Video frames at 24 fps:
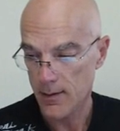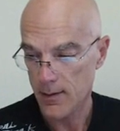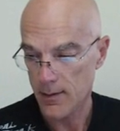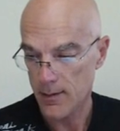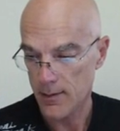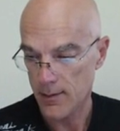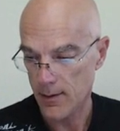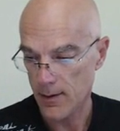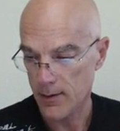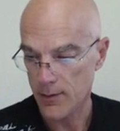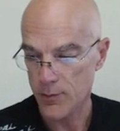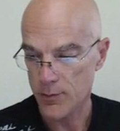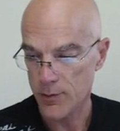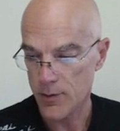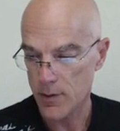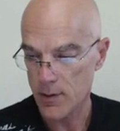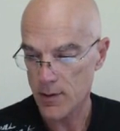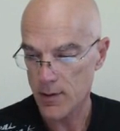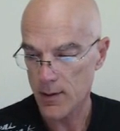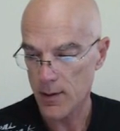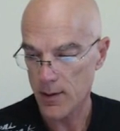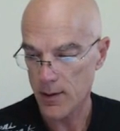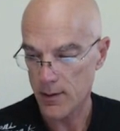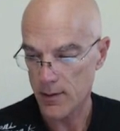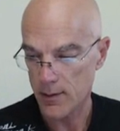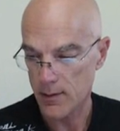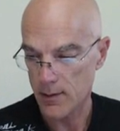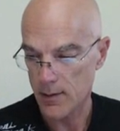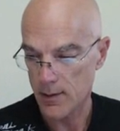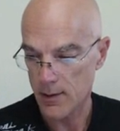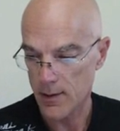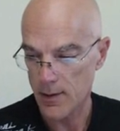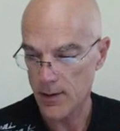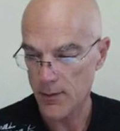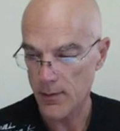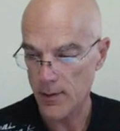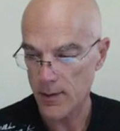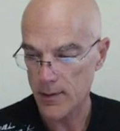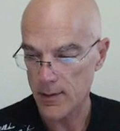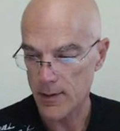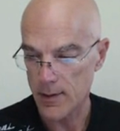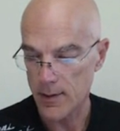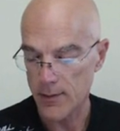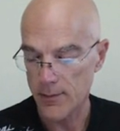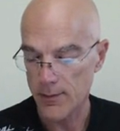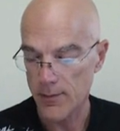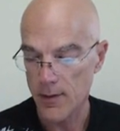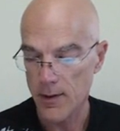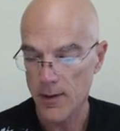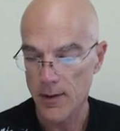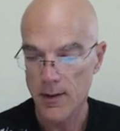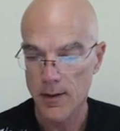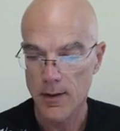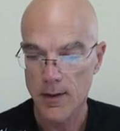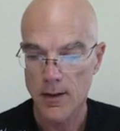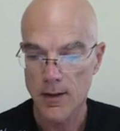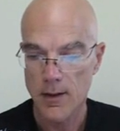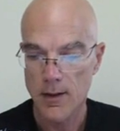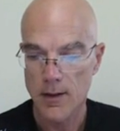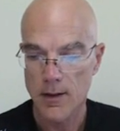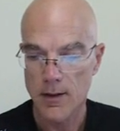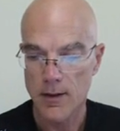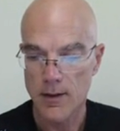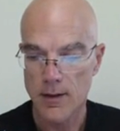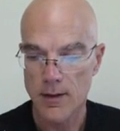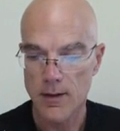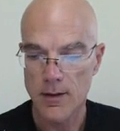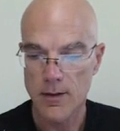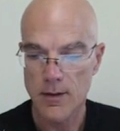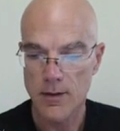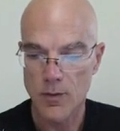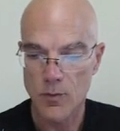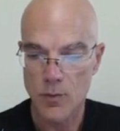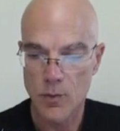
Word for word: and then you just take a derivative, you